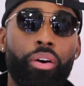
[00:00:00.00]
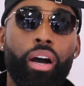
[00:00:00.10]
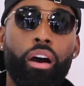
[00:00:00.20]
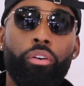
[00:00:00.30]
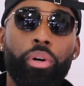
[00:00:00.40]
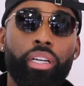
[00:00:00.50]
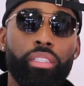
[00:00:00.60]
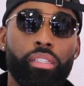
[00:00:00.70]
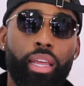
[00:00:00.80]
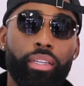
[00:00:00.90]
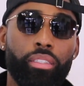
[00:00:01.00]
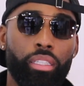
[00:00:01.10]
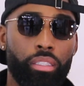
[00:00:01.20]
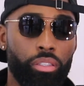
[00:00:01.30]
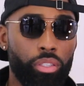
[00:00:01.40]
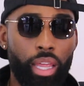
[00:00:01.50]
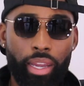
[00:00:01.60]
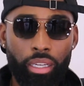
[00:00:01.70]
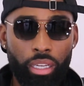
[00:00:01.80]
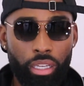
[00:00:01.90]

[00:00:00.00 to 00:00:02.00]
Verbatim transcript: always like tell like